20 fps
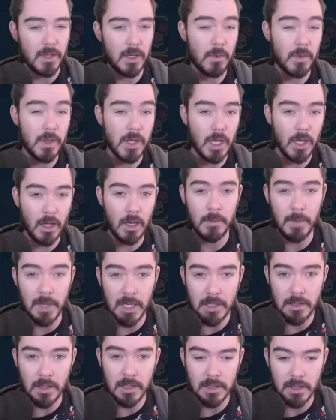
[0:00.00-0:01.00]
You know, if the
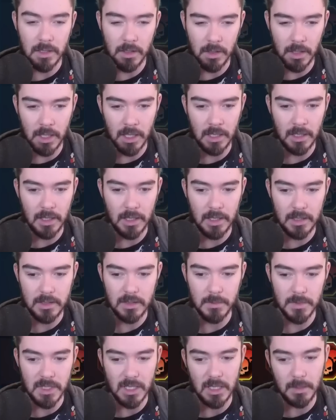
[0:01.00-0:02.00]
enemy does cut in and get
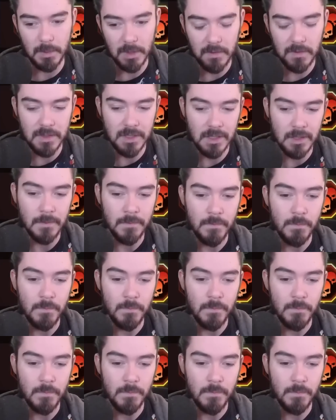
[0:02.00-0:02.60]
some debuffs,